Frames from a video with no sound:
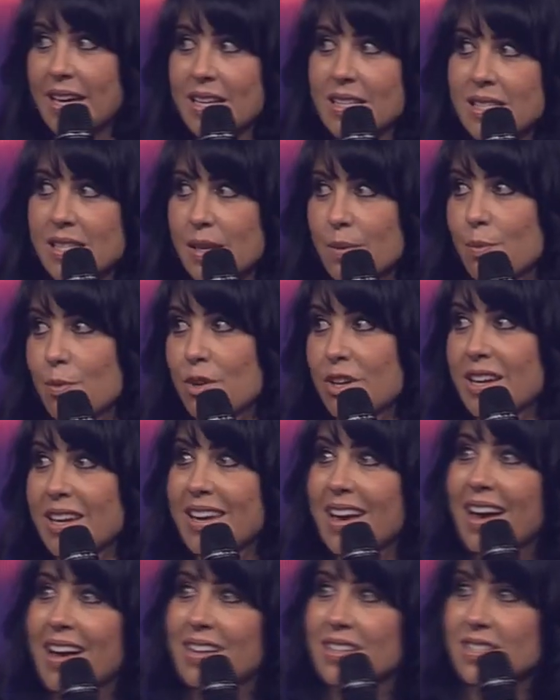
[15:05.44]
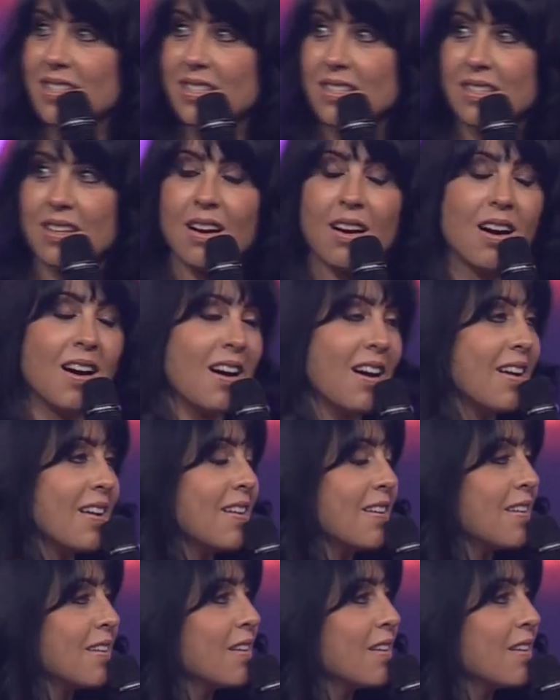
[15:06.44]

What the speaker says: yes, Emery, yes, uh-huh,